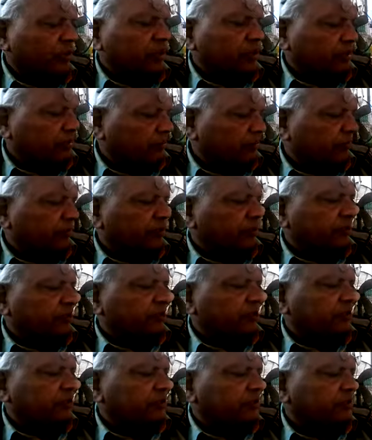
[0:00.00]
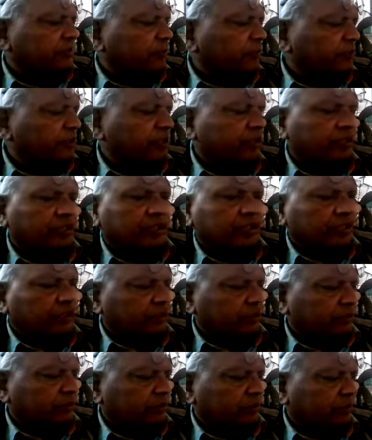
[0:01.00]
Number one is summary
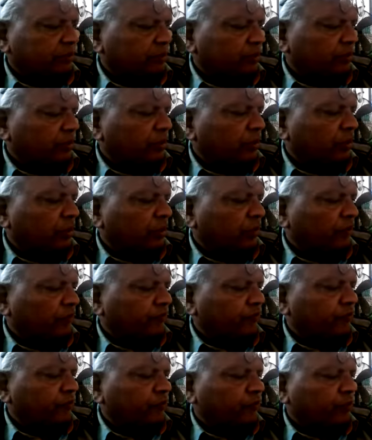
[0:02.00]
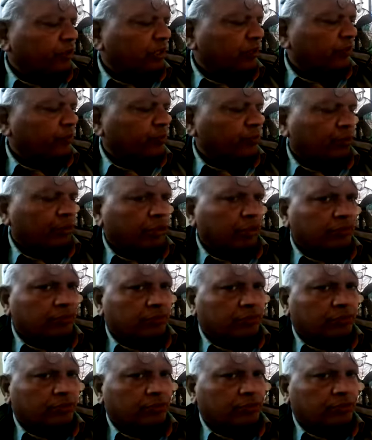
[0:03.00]
sheet of overall
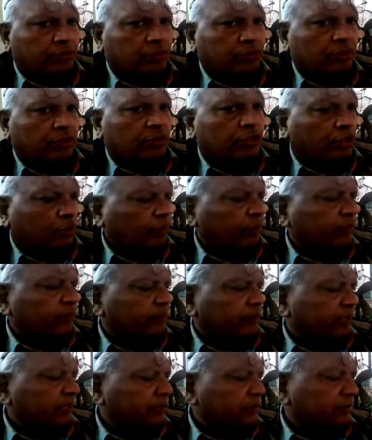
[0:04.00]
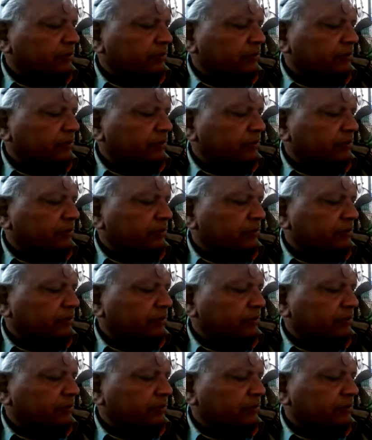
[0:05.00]
program on top of that.